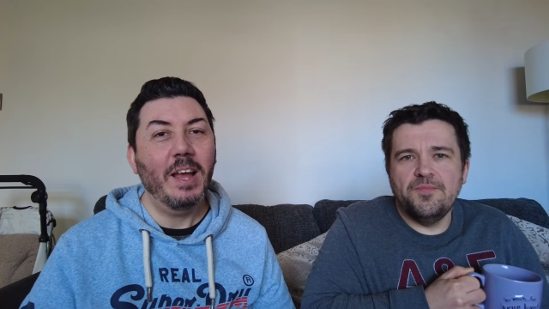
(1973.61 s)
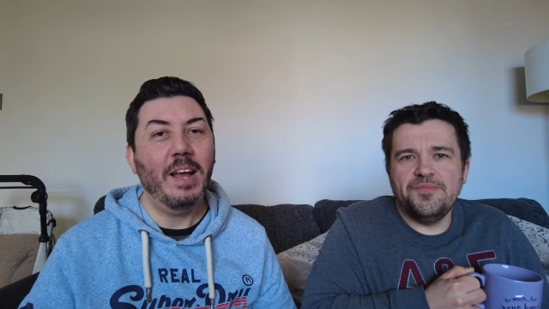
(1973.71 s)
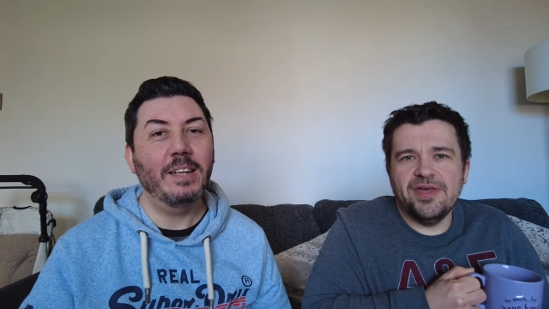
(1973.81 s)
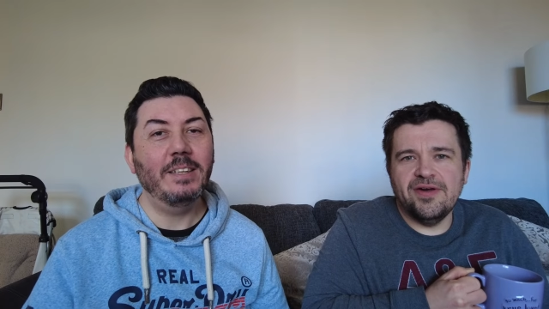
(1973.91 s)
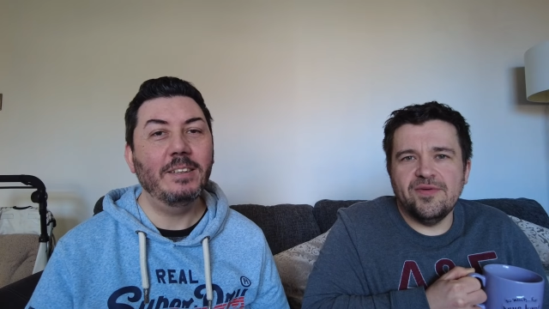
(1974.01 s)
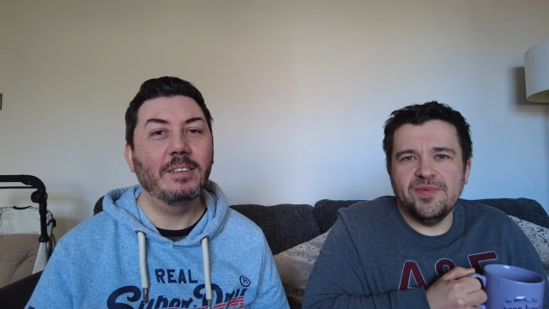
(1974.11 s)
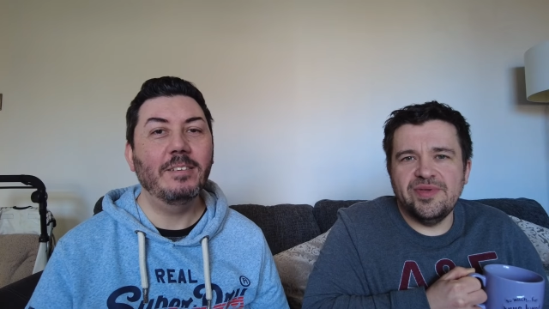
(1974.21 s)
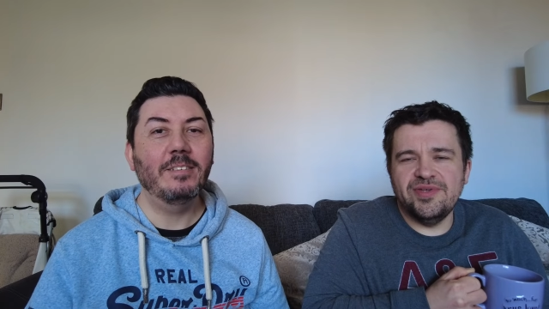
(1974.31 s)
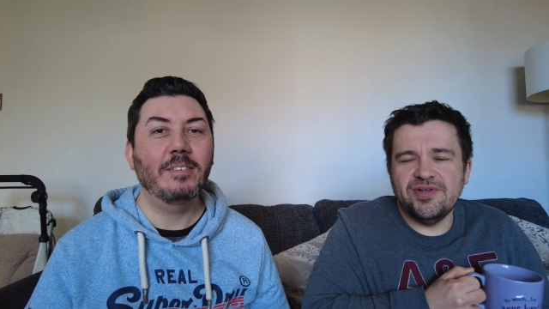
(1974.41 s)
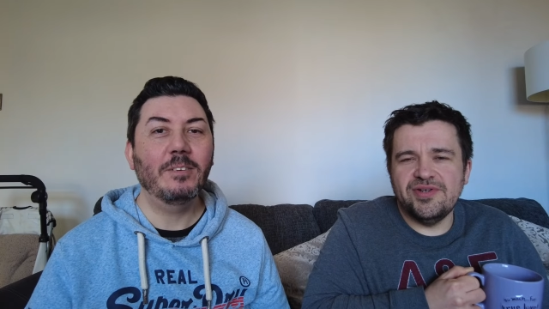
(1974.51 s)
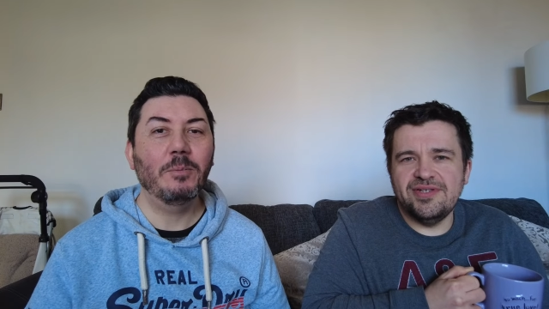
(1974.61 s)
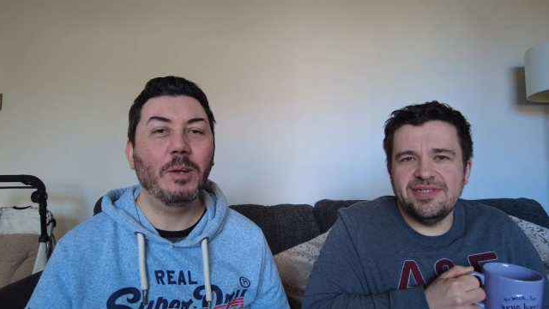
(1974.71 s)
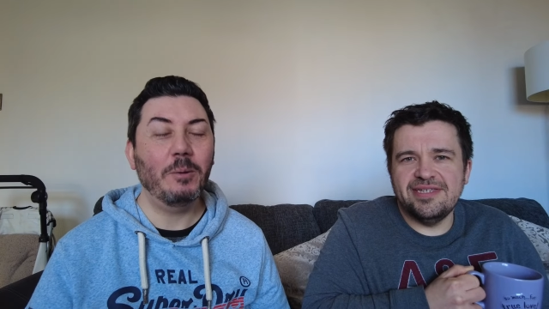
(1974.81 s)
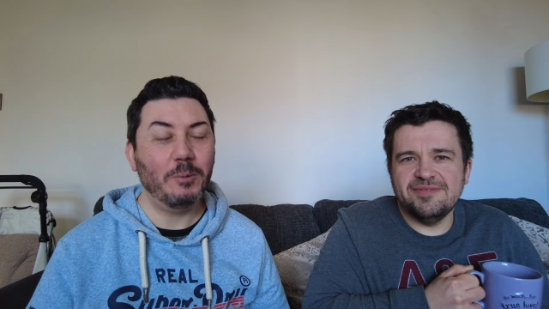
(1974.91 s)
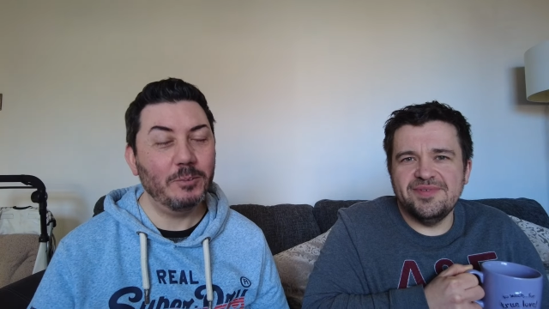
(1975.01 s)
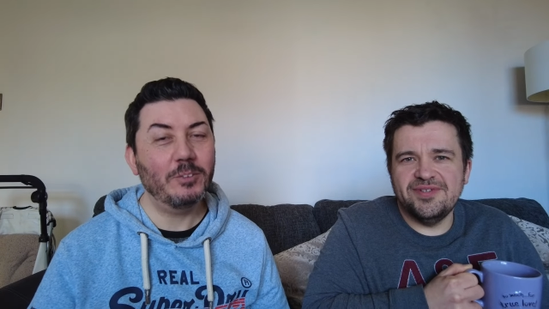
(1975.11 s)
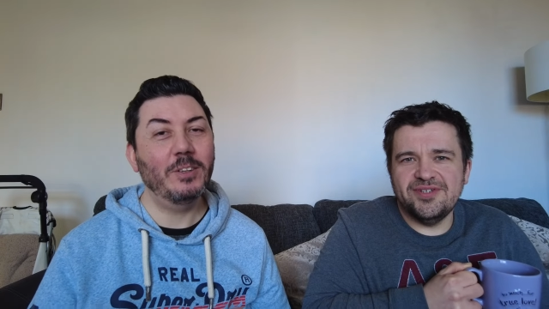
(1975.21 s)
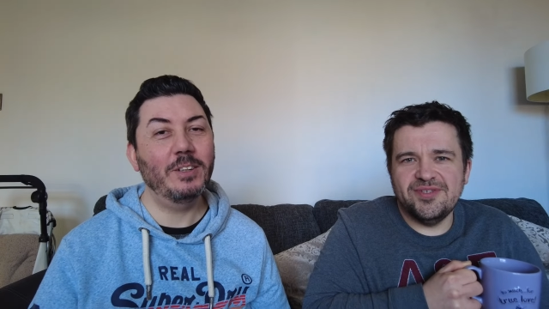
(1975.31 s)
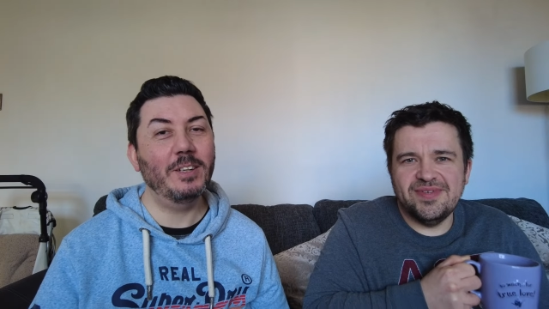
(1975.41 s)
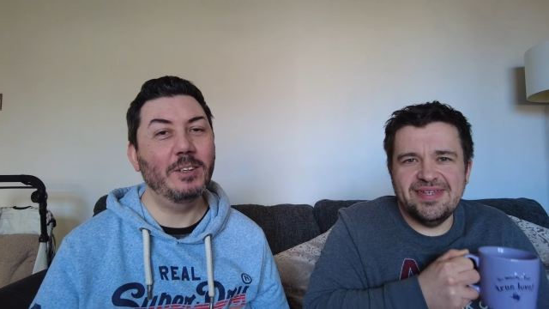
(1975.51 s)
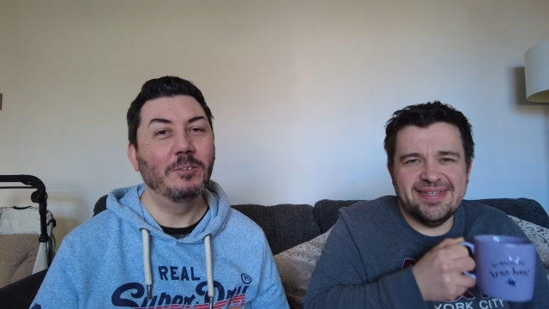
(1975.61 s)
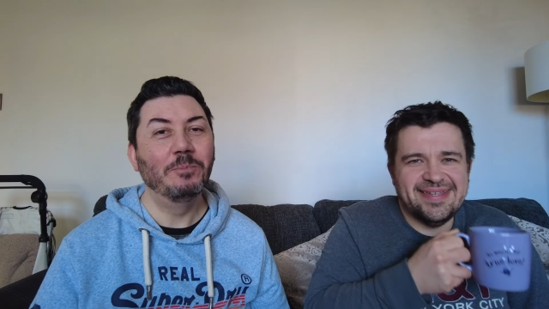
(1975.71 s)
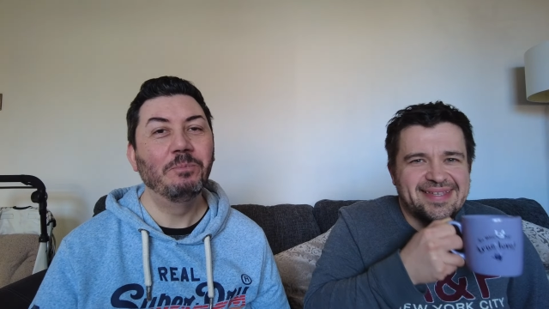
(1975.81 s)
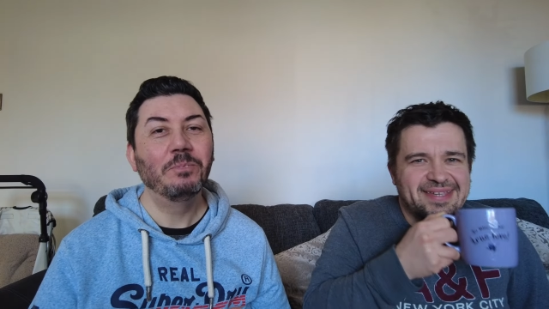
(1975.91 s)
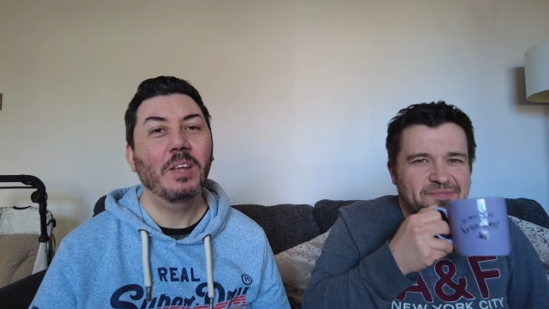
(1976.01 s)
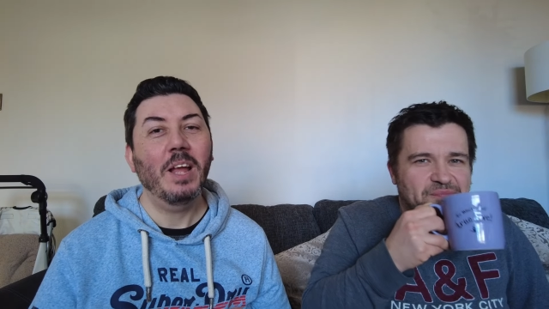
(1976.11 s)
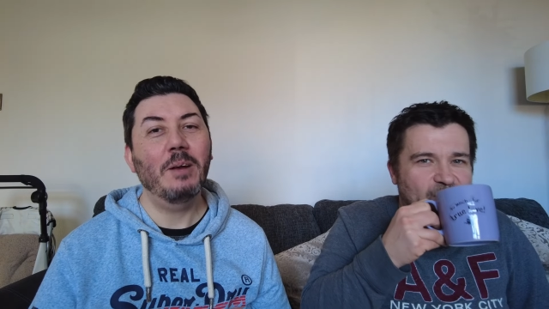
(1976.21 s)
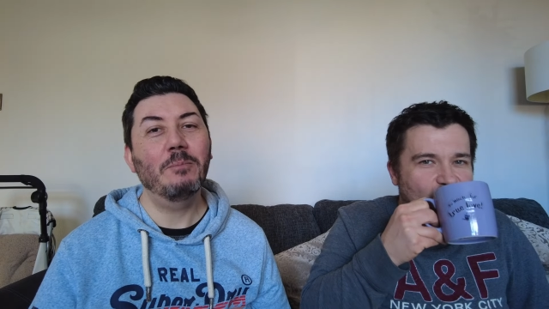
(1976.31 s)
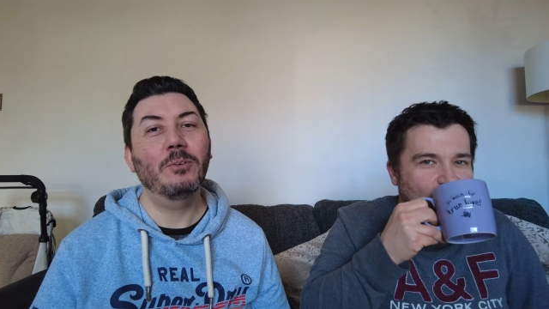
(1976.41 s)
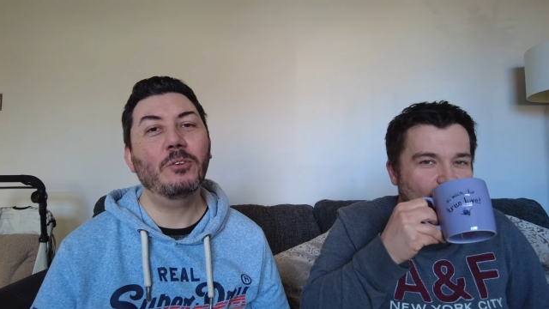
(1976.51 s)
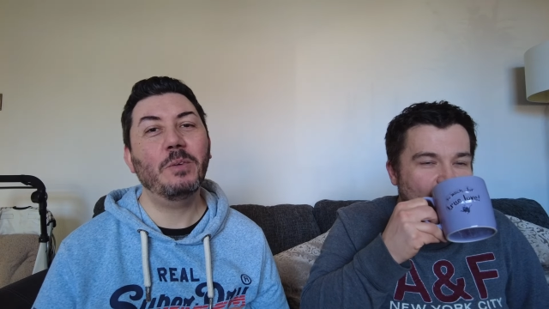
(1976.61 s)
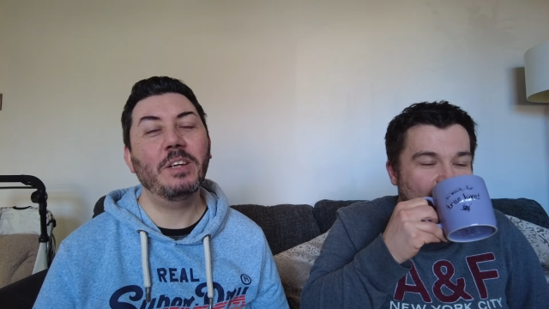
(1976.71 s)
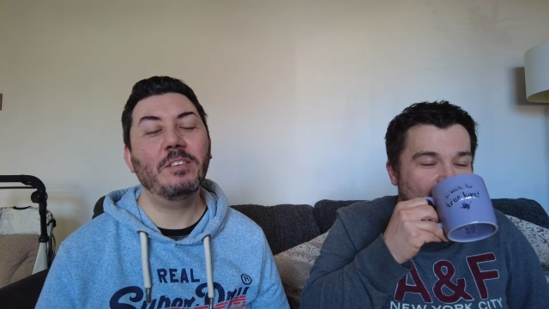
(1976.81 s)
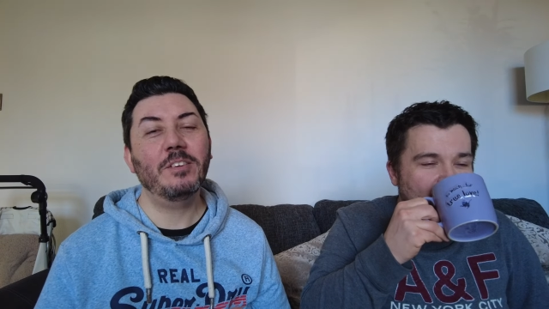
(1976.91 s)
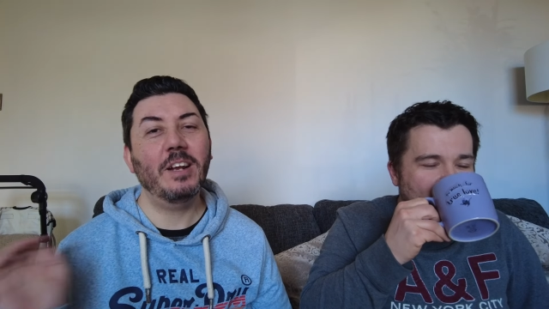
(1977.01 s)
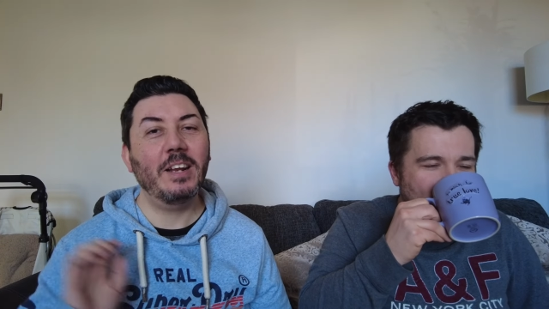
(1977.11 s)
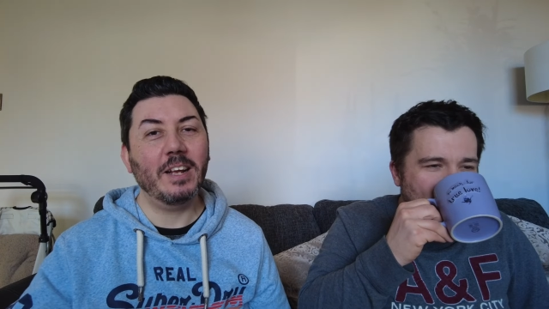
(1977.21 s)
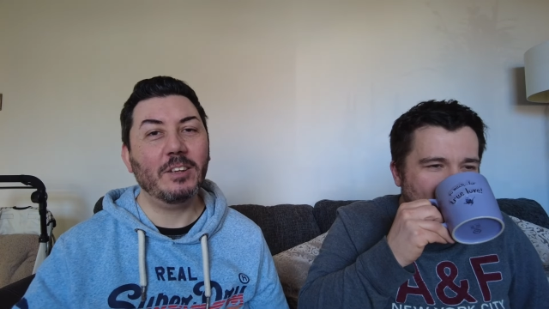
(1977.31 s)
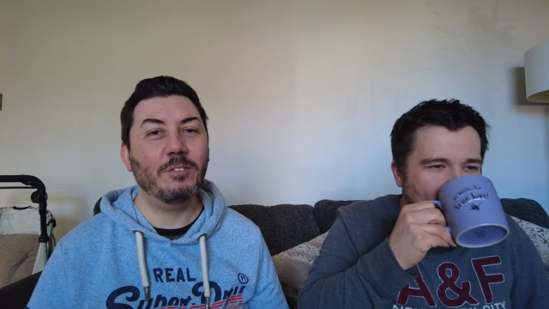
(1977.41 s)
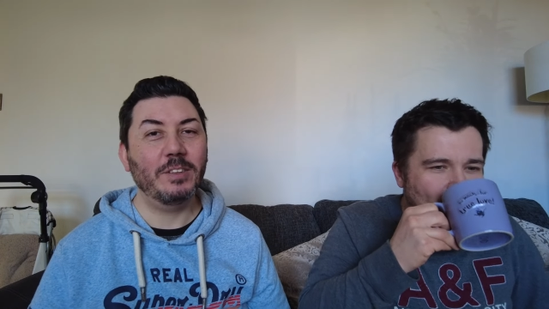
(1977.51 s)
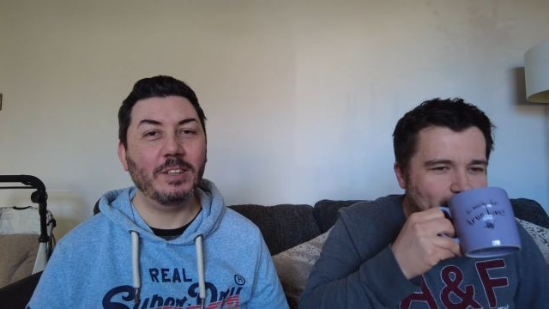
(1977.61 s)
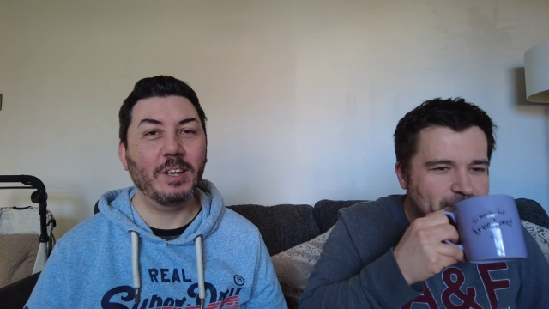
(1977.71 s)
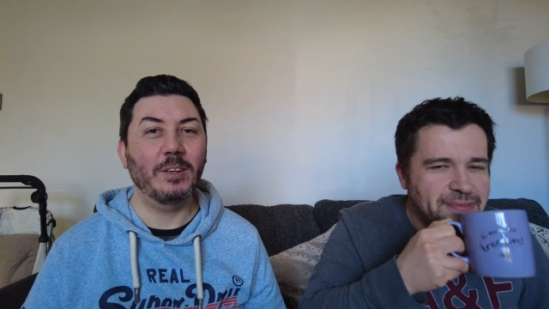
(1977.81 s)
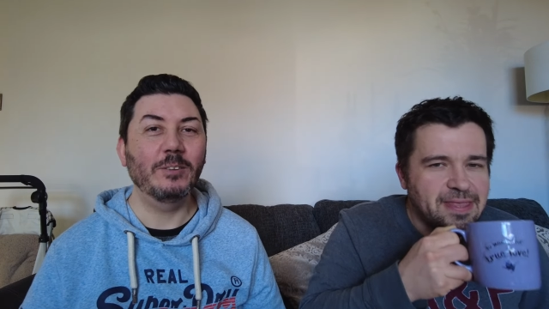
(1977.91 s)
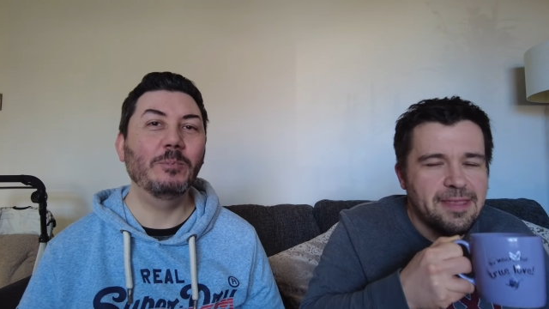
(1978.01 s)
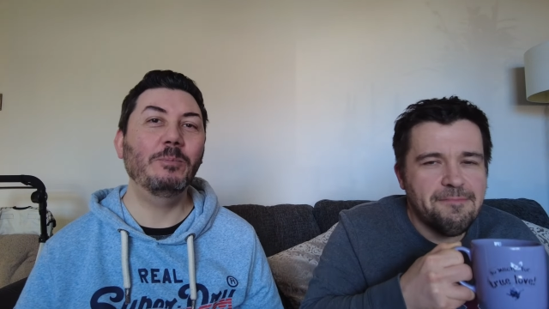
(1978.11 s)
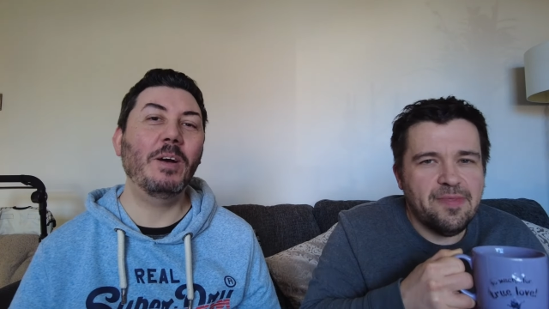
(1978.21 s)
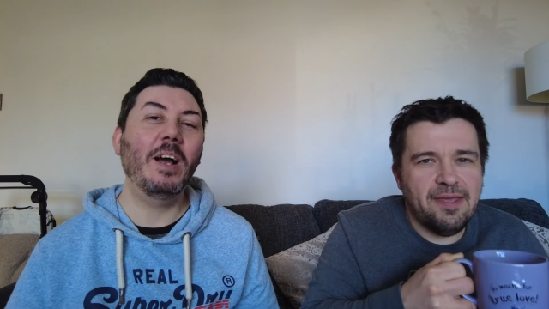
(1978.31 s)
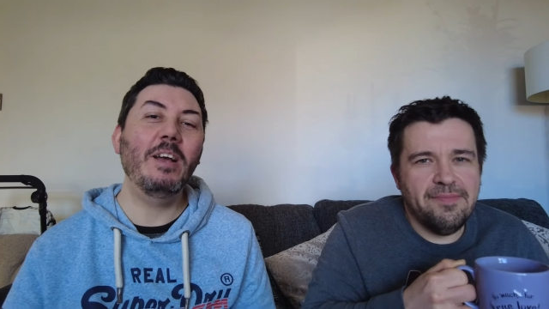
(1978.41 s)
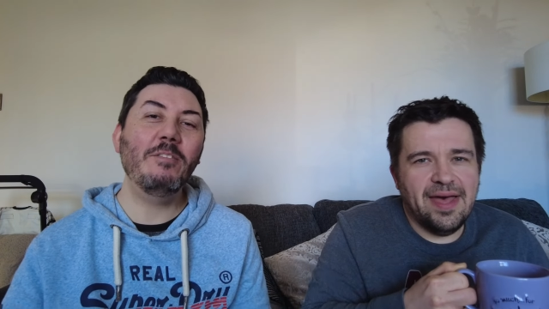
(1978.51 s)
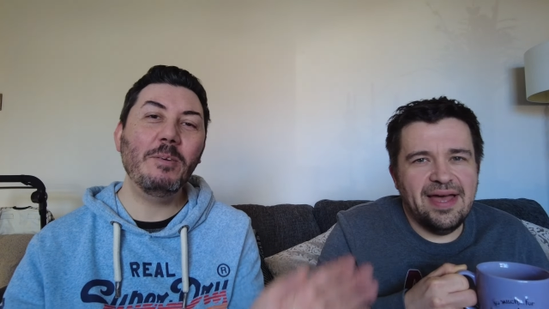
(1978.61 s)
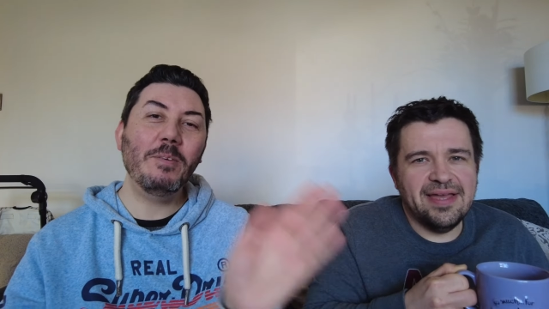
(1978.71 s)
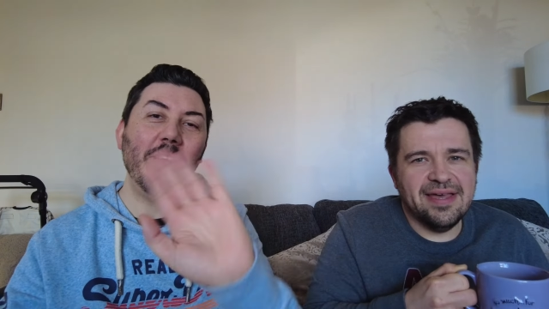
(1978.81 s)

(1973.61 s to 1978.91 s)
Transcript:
Speaker 1: Um, I hope you enjoyed we hope you enjoyed it. we did. And we'll speak to you in our next video. Bye, everyone.